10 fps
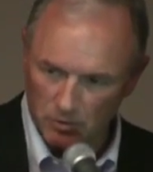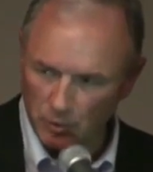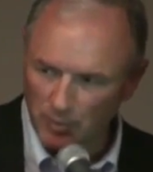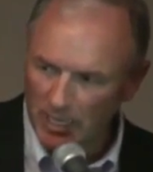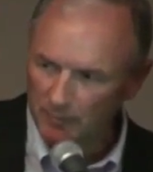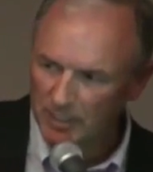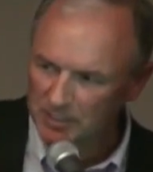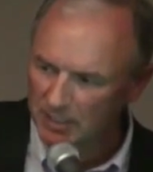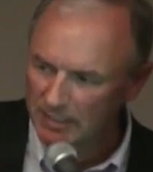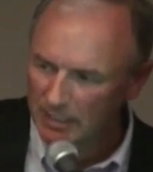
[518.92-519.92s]
2 black men
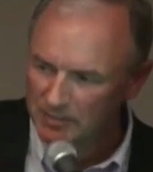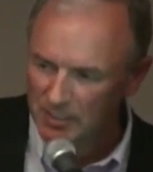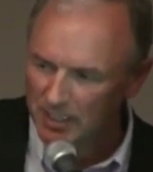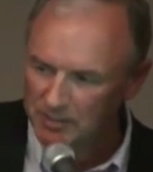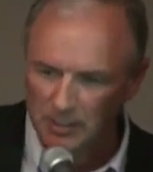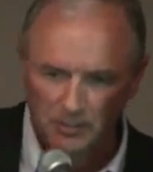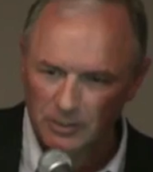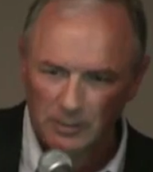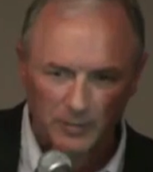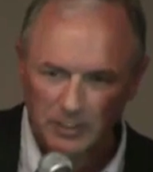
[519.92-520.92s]
sitting outside said,
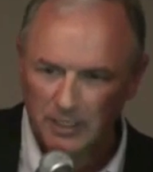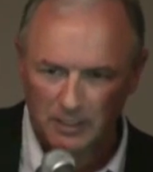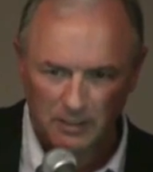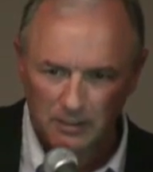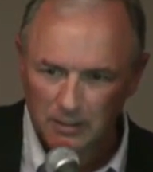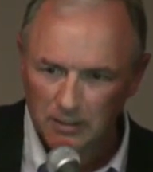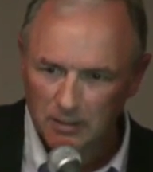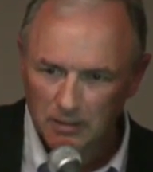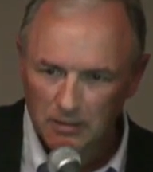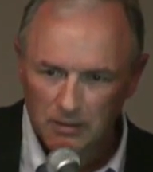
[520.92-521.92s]
you're going to be dead.
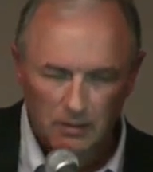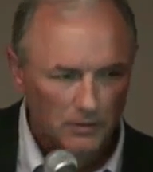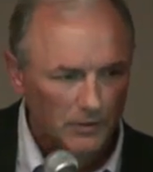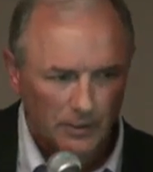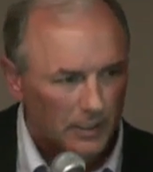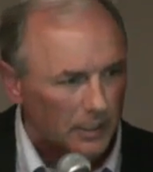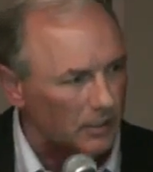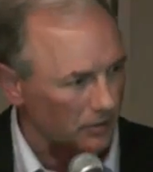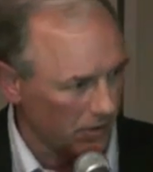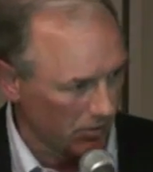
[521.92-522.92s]
They're going to
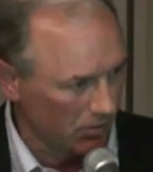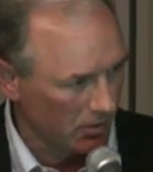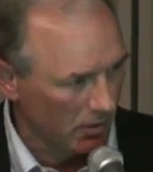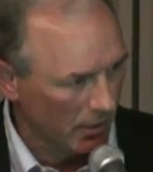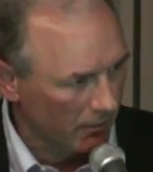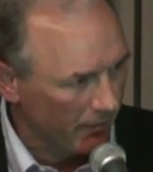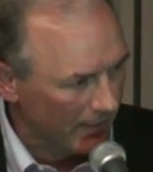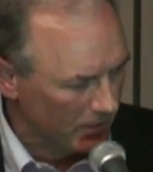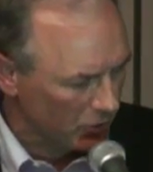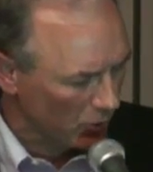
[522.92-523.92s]
kill you. And in
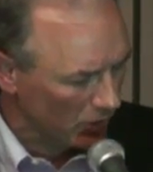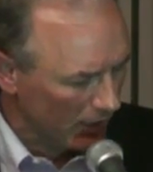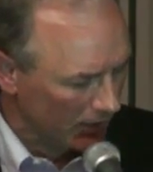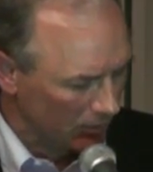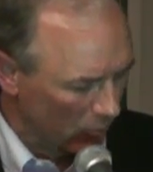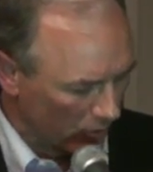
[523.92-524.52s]
fact, at 2 o'clock in the